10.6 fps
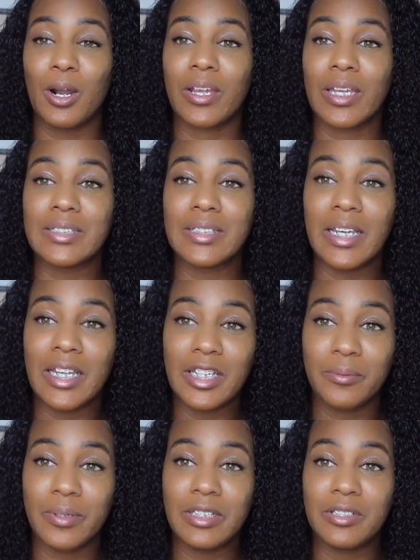are
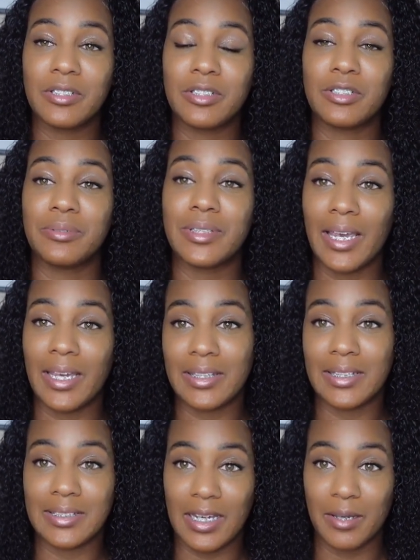continuing to take
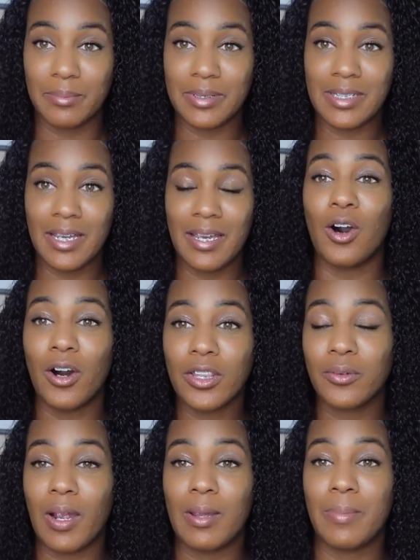the steps on
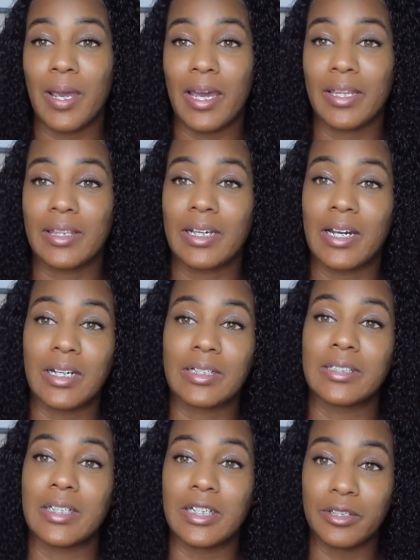the right path that God
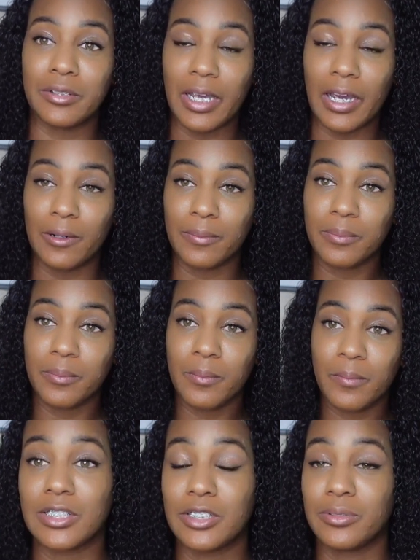is leading you down.
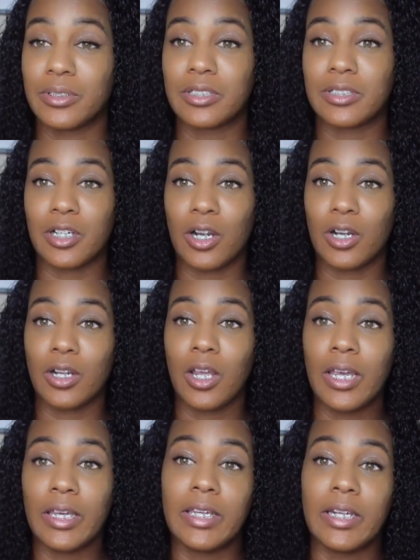So you could start
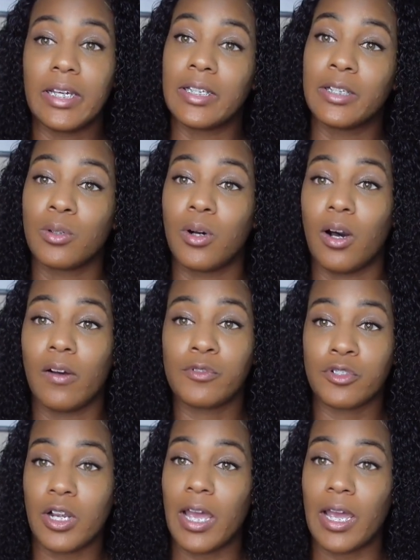getting a little off
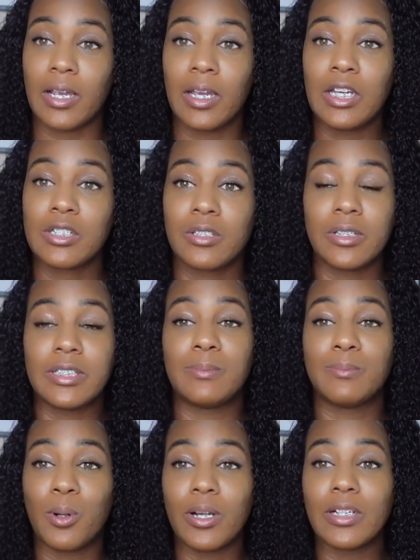track. So it's
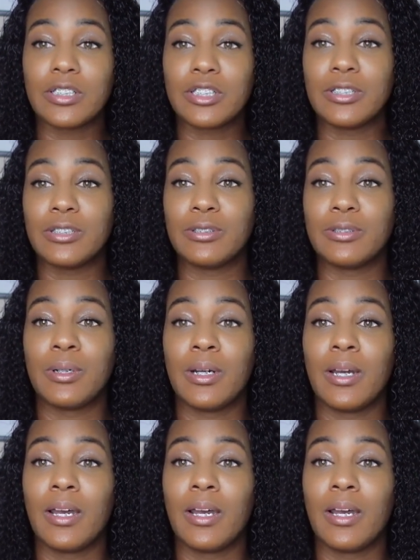important to